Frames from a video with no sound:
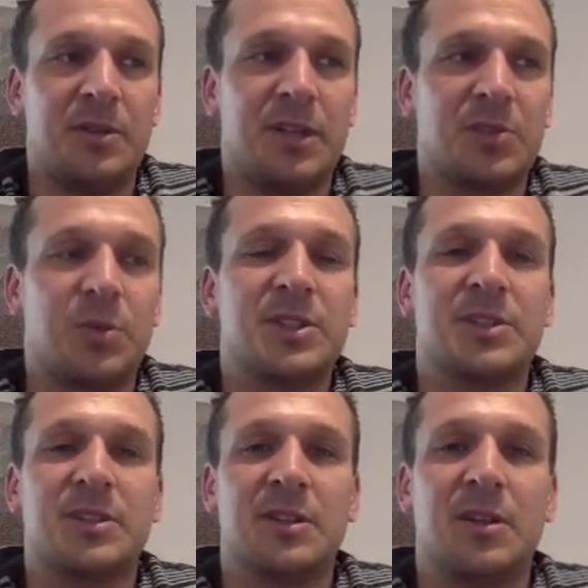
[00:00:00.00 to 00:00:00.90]
That's
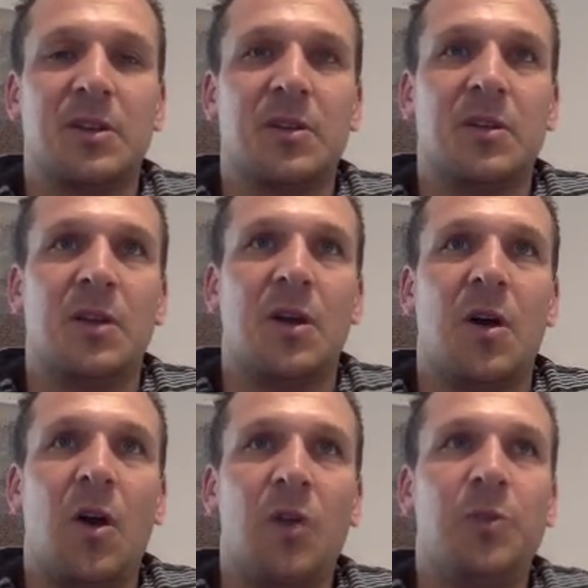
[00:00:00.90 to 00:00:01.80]
what's
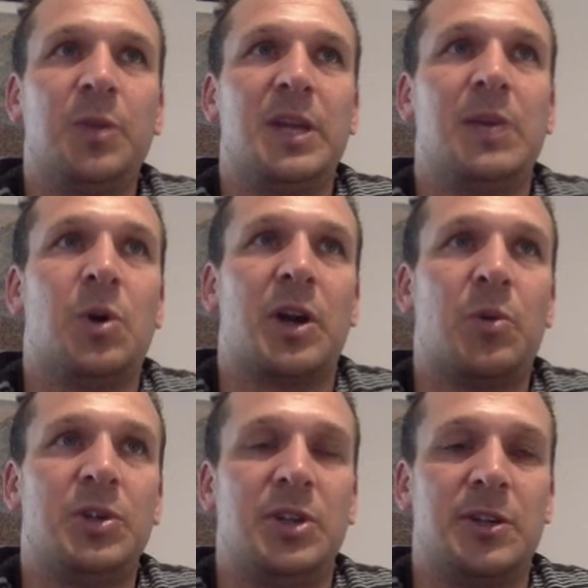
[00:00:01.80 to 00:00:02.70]
ultimately what I
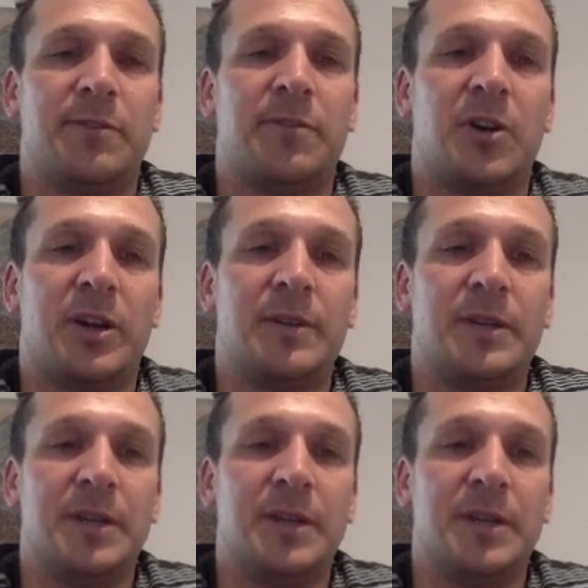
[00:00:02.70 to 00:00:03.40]
want you to define.